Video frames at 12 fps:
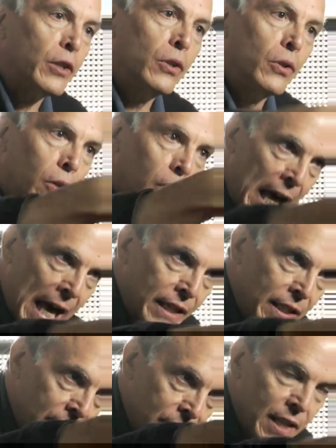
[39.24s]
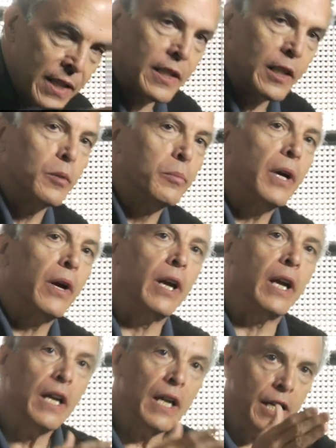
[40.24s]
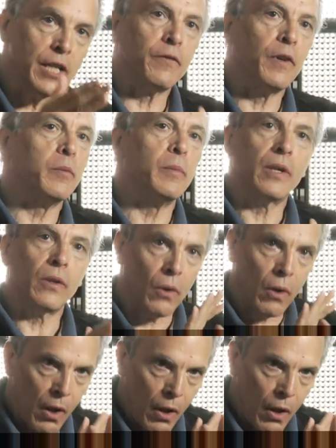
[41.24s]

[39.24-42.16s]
to goal, acting, sensing, comparing is fundamental.